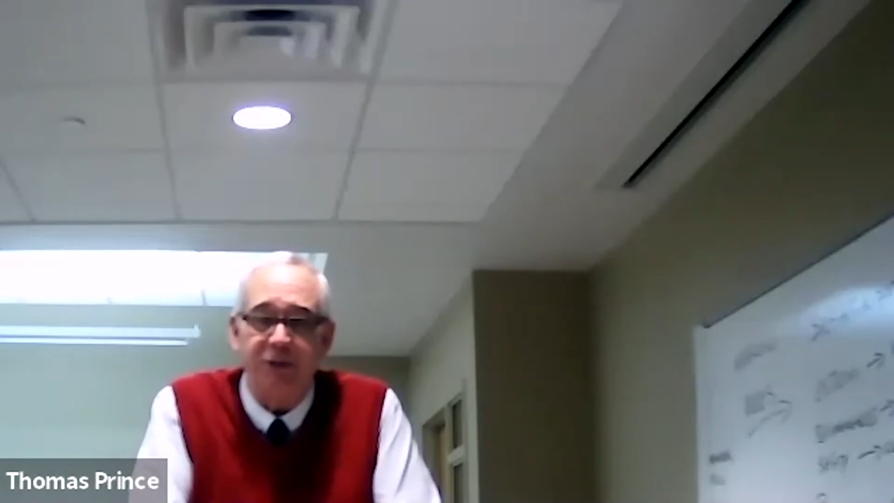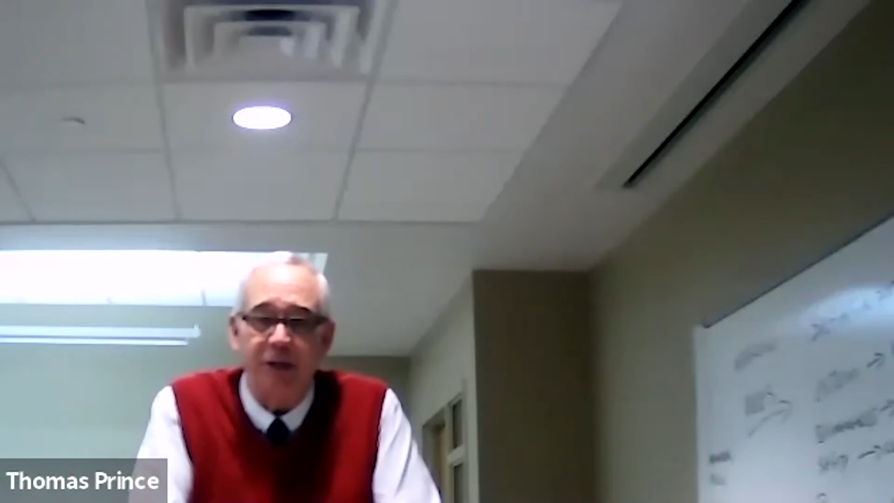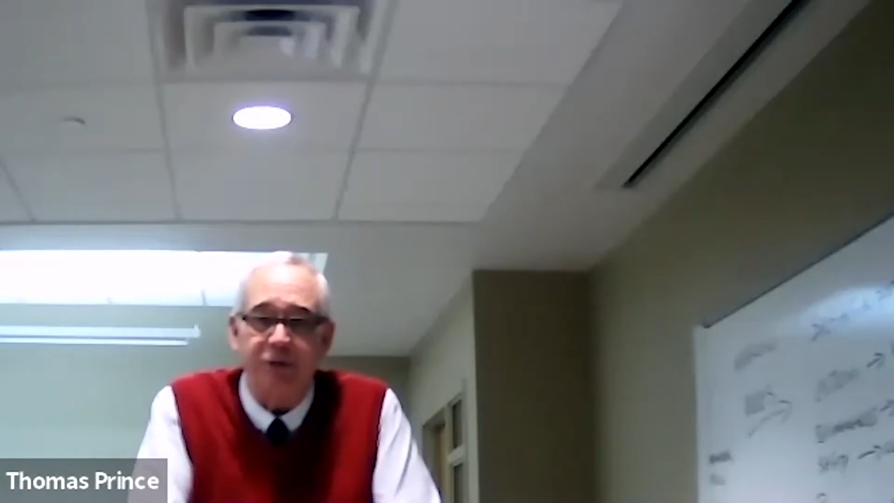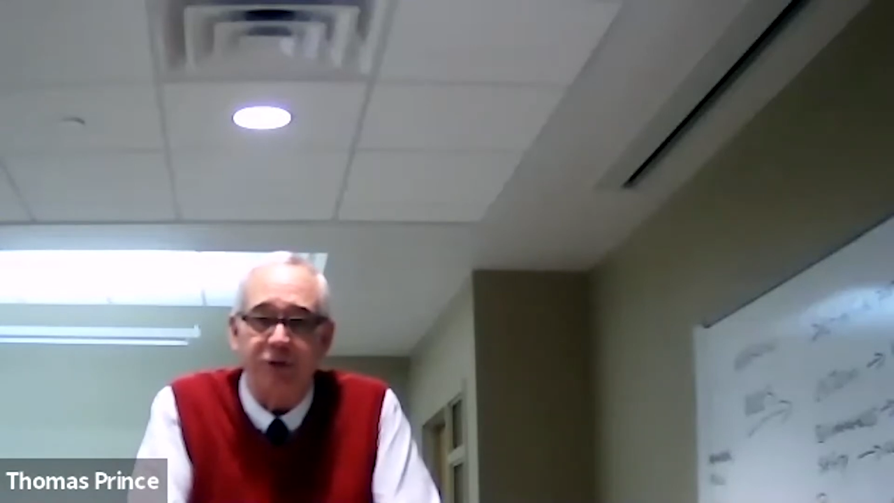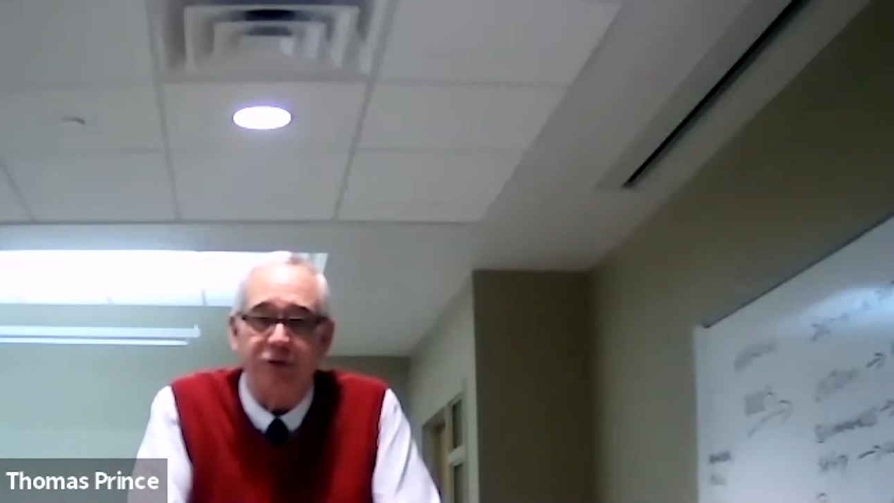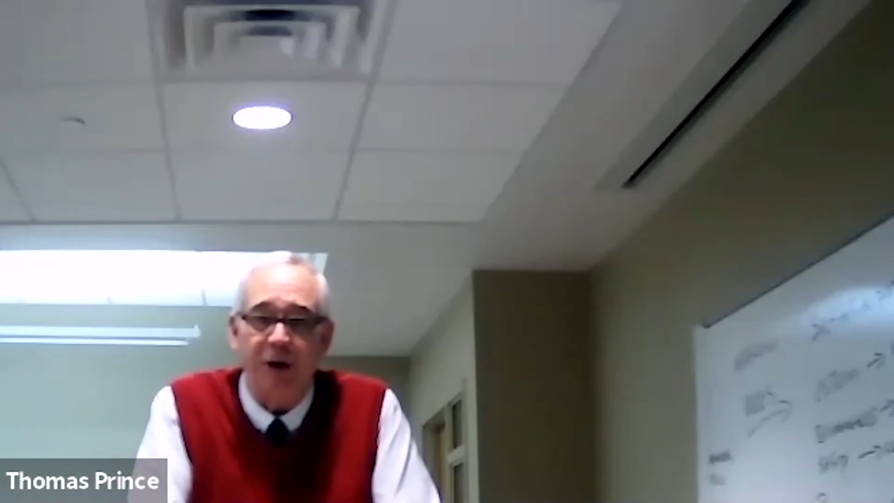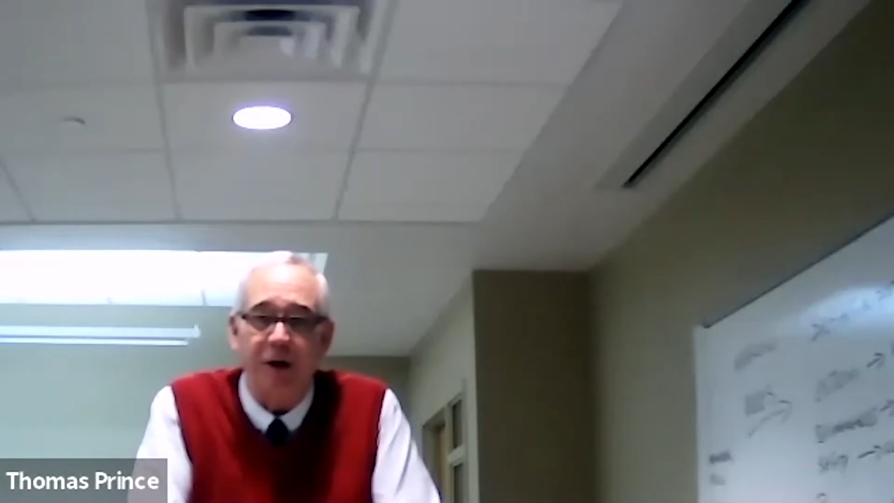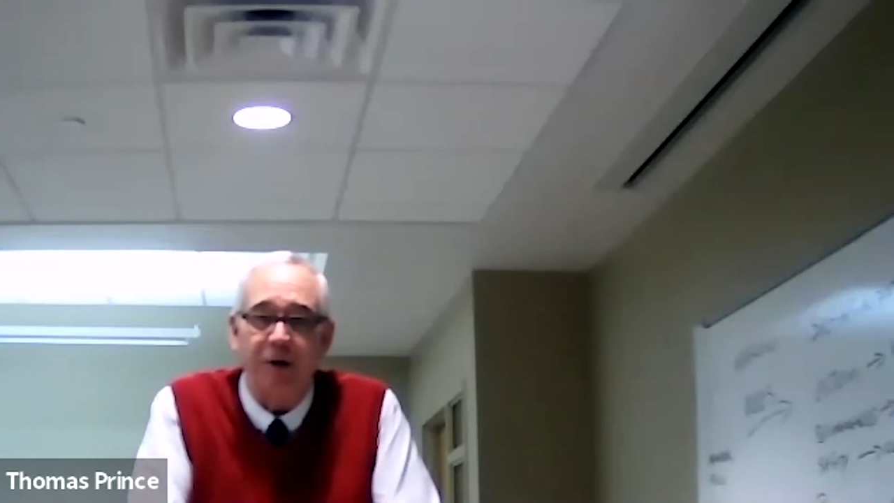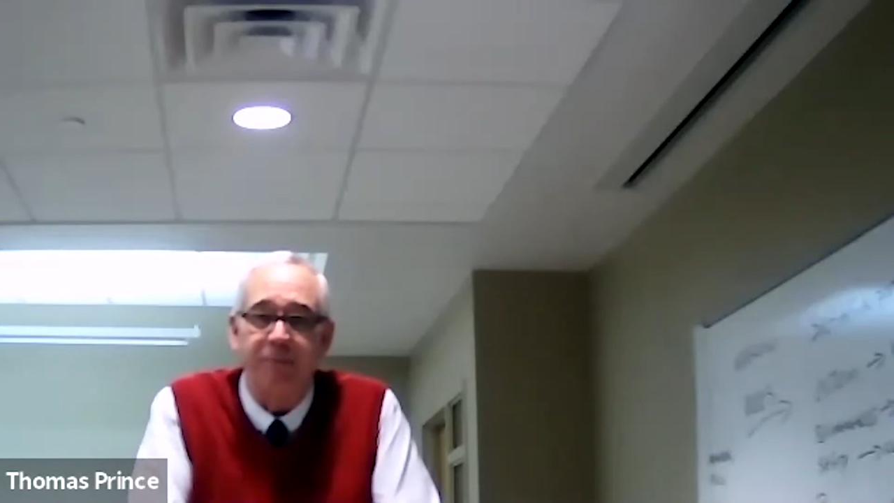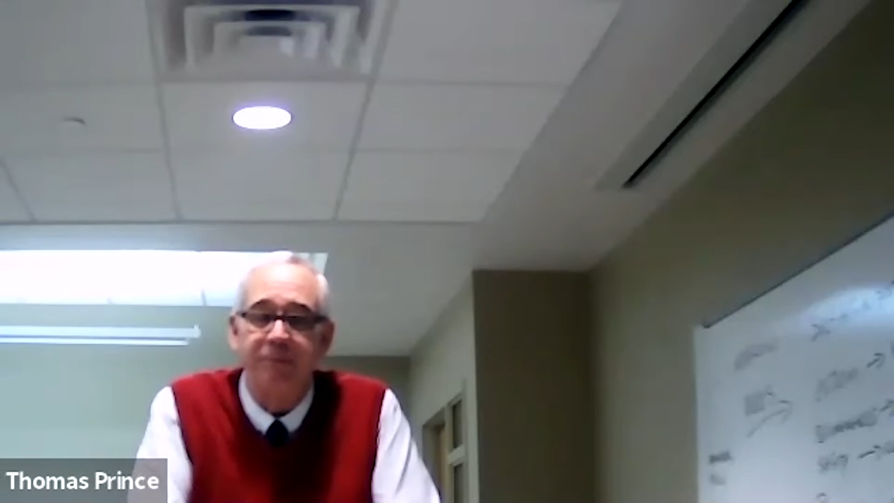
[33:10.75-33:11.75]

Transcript: a share.